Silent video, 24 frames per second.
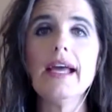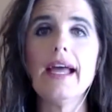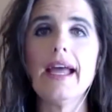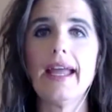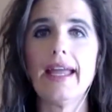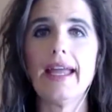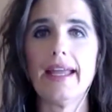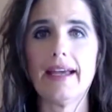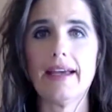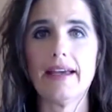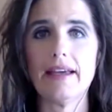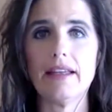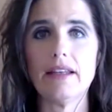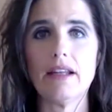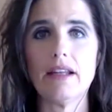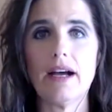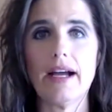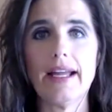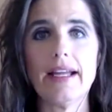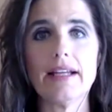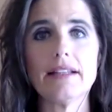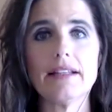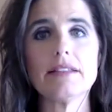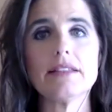And
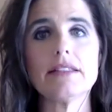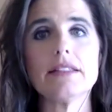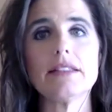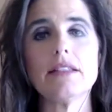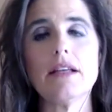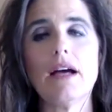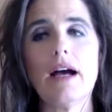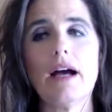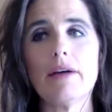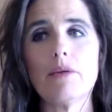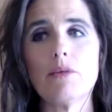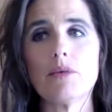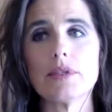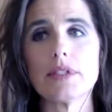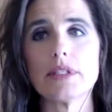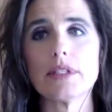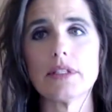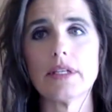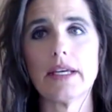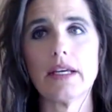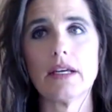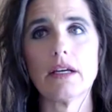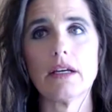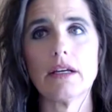I was
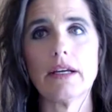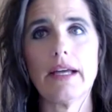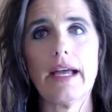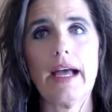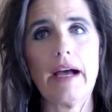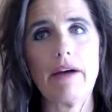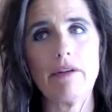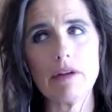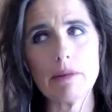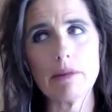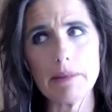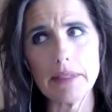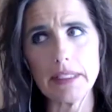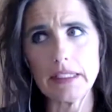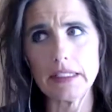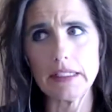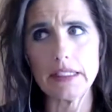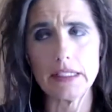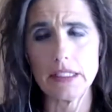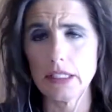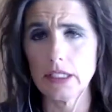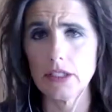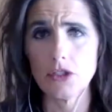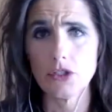like, how am I
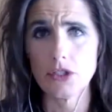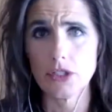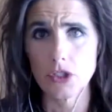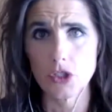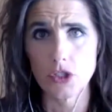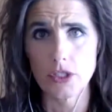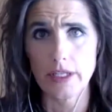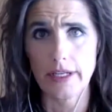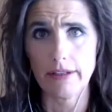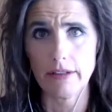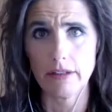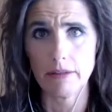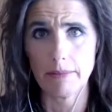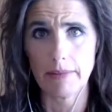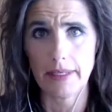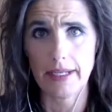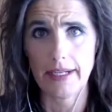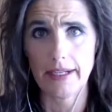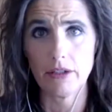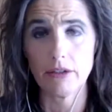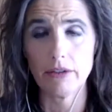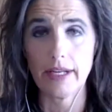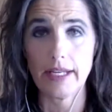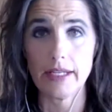going to teach this child of
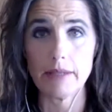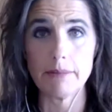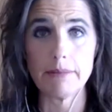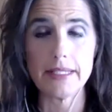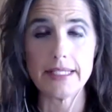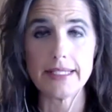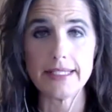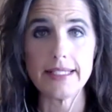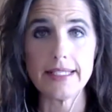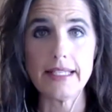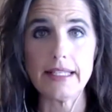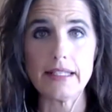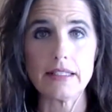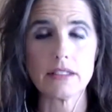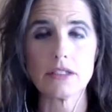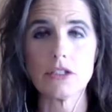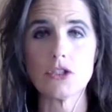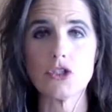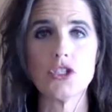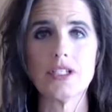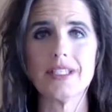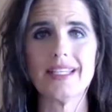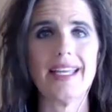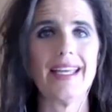mine her ABCs?
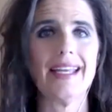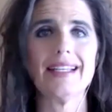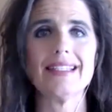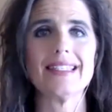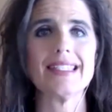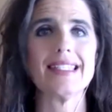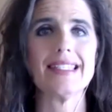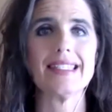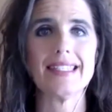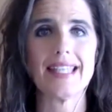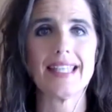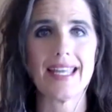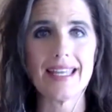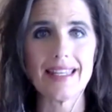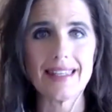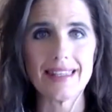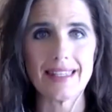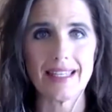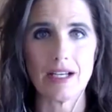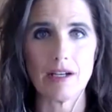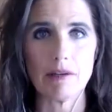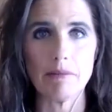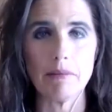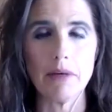Because she can't say
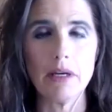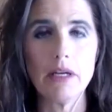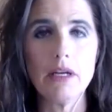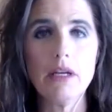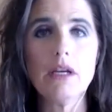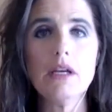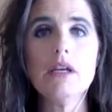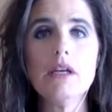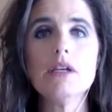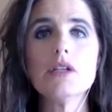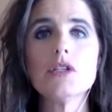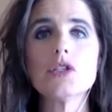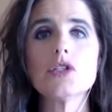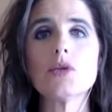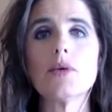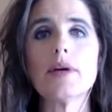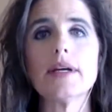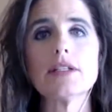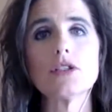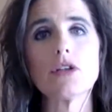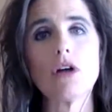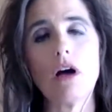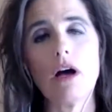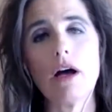them. So
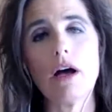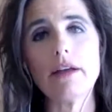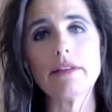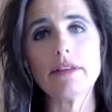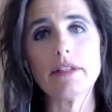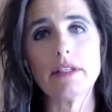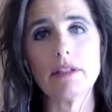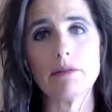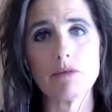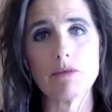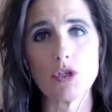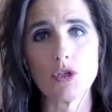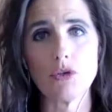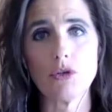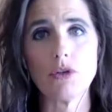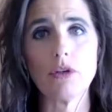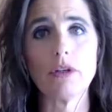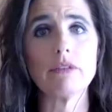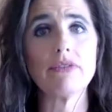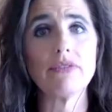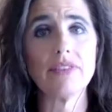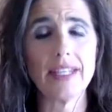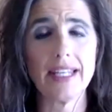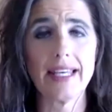I taught them to her
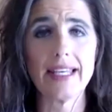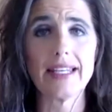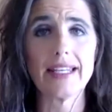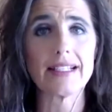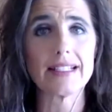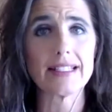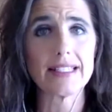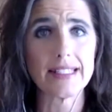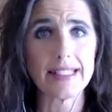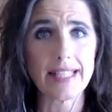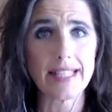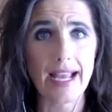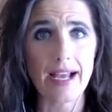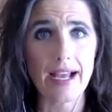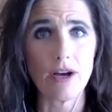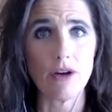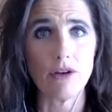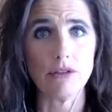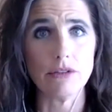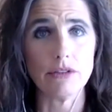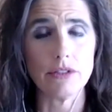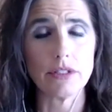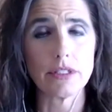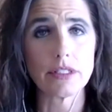in phonetic
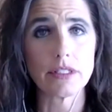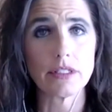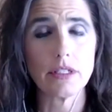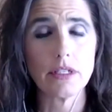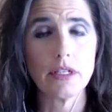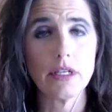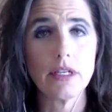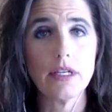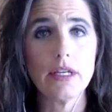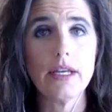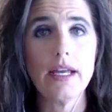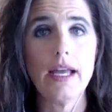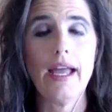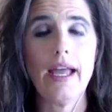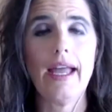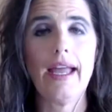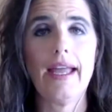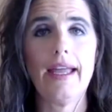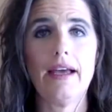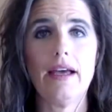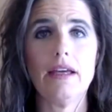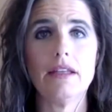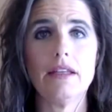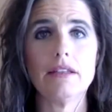sounds.
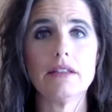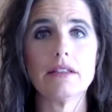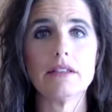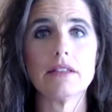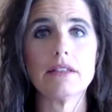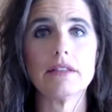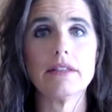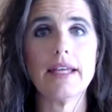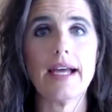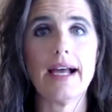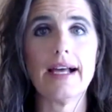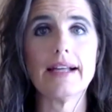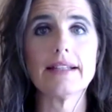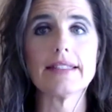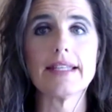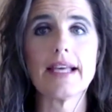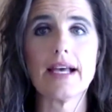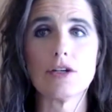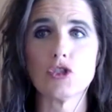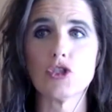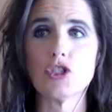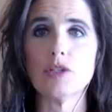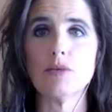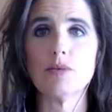And that's
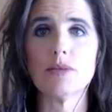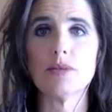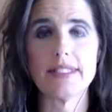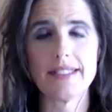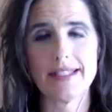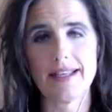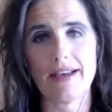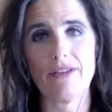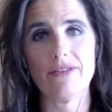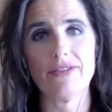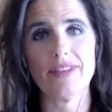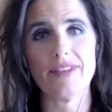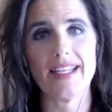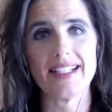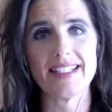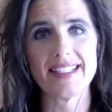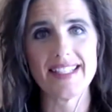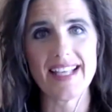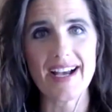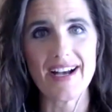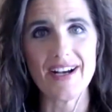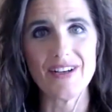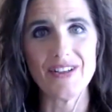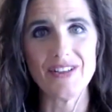how she would sound things
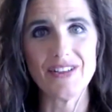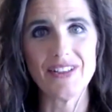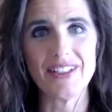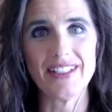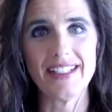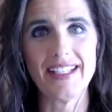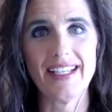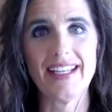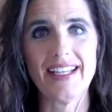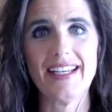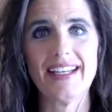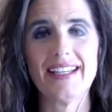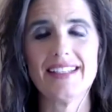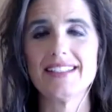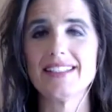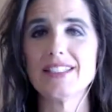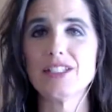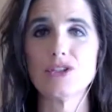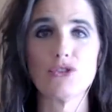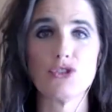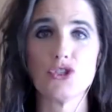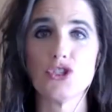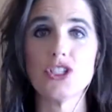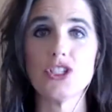out
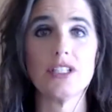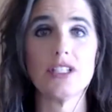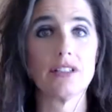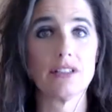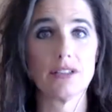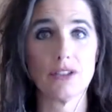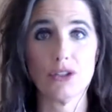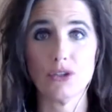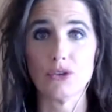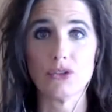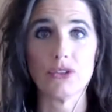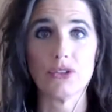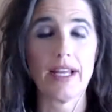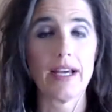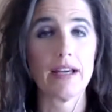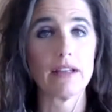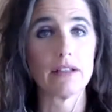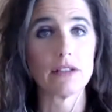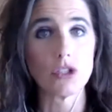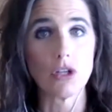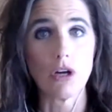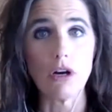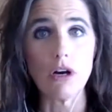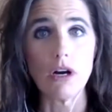until she could learn how
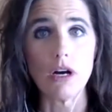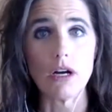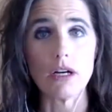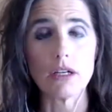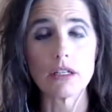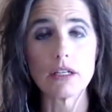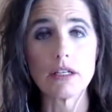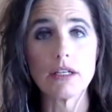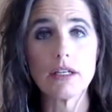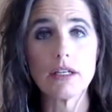to talk.